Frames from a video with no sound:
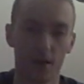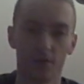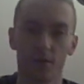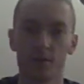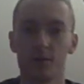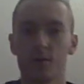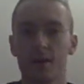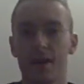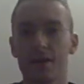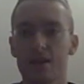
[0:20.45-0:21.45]
If you're going to be
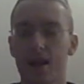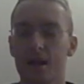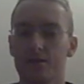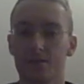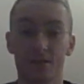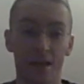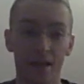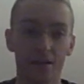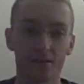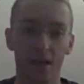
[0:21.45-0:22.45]
doing any kind of
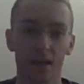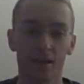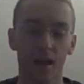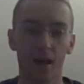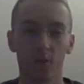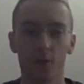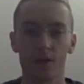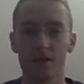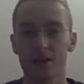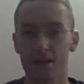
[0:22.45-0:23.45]
sales online where
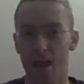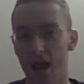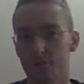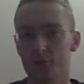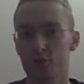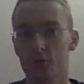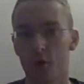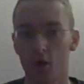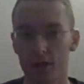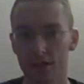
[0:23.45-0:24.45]
you need to capture
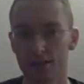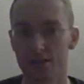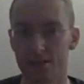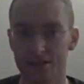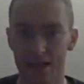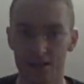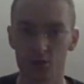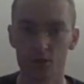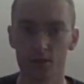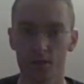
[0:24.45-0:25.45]
your audience's
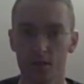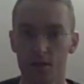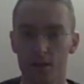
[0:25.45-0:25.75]
attention.